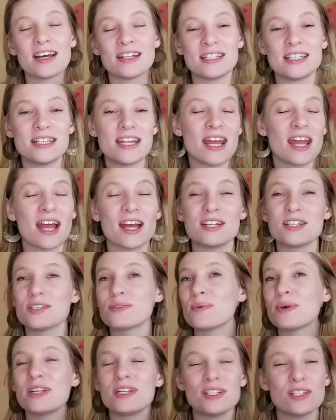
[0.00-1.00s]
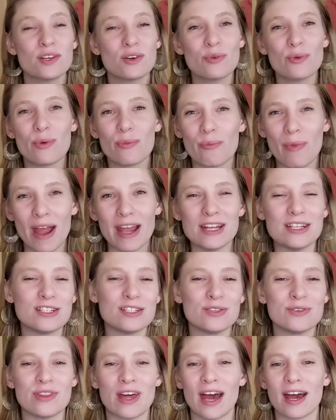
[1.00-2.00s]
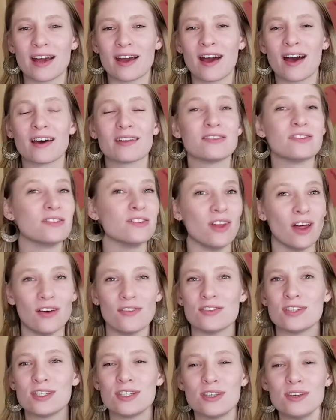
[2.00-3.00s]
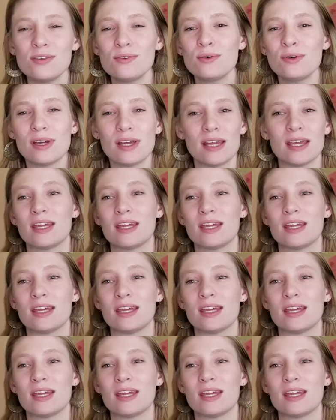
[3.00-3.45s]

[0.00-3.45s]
Today, I just wanted to remind you that God loves you.